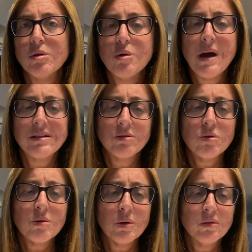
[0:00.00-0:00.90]
go back to
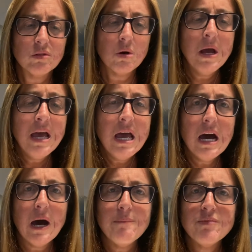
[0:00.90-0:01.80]
normal. So
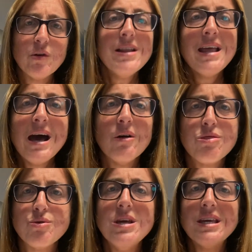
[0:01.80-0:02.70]
um, right now,
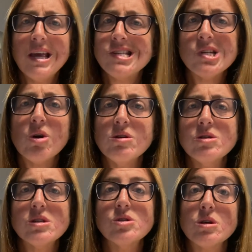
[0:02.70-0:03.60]
three case
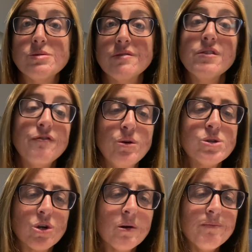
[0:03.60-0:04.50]
scenarios in terms of the
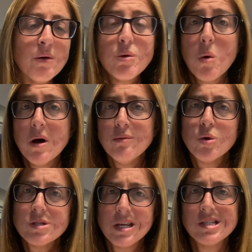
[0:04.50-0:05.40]
future. Number one,
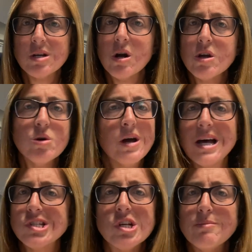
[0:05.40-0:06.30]
worst case scenario
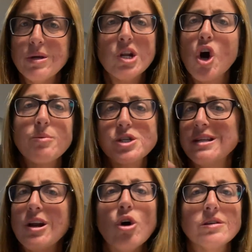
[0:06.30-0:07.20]
has been an option
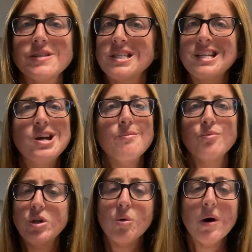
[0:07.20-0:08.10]
that all of us said, no,
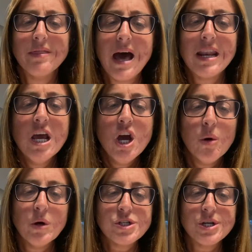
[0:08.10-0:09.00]
we don't want that,
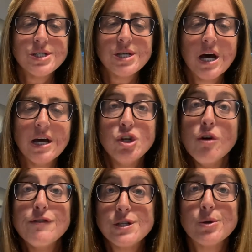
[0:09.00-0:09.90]
which is uh, no
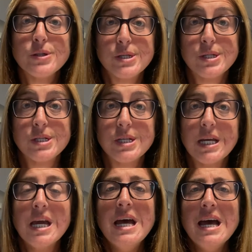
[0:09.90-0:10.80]
physical
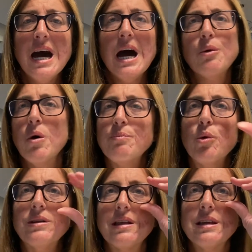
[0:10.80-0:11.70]
distancing. Uh, at one
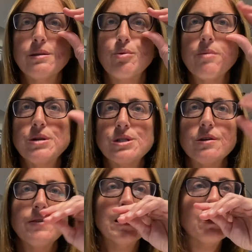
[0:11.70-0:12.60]
point, I think the Prime Minister
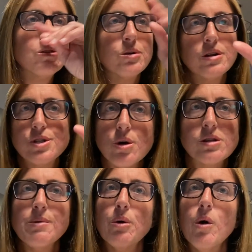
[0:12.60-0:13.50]
of England sort of joked
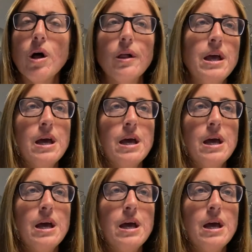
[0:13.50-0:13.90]
about, well,